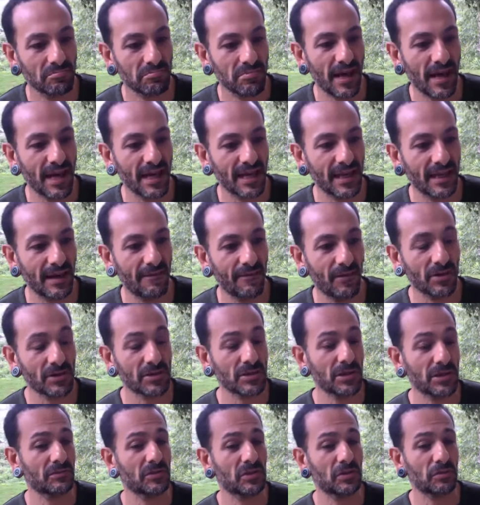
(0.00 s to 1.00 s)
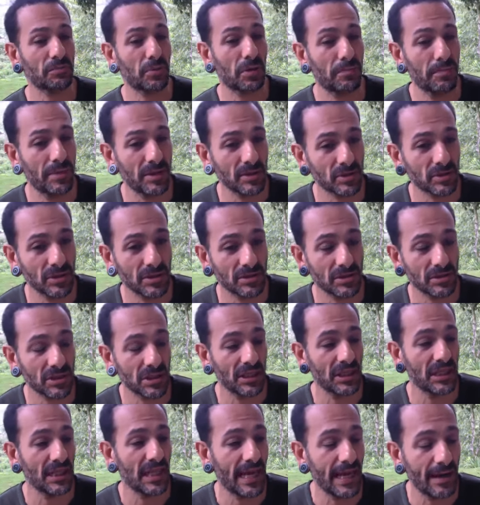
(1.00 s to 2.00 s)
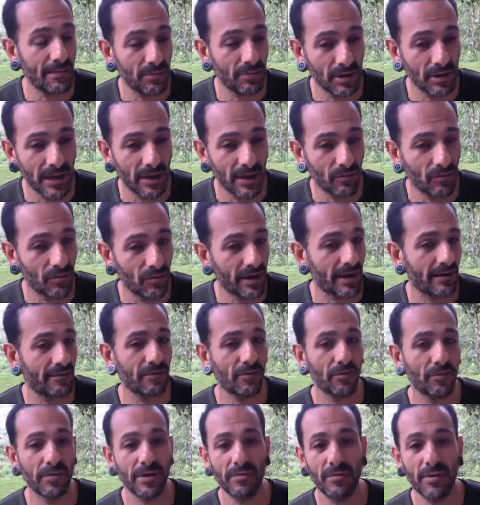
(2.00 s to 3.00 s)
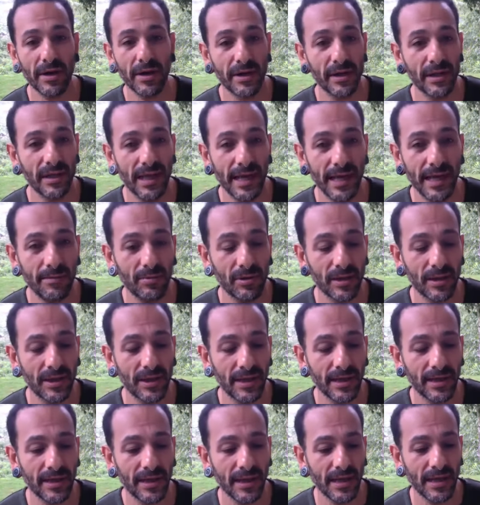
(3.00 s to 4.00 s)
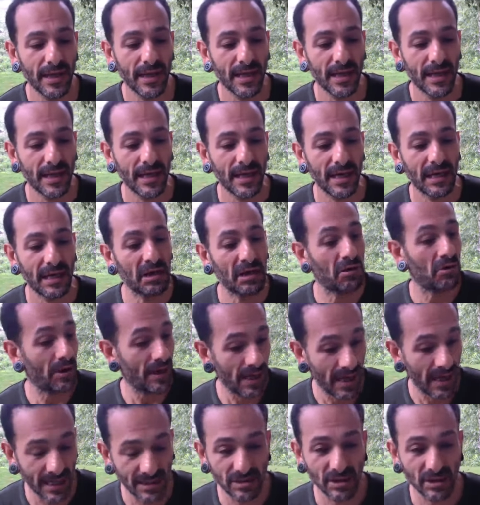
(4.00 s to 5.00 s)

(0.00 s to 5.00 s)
and give ourselves the permission to label it whatever we want to label it, as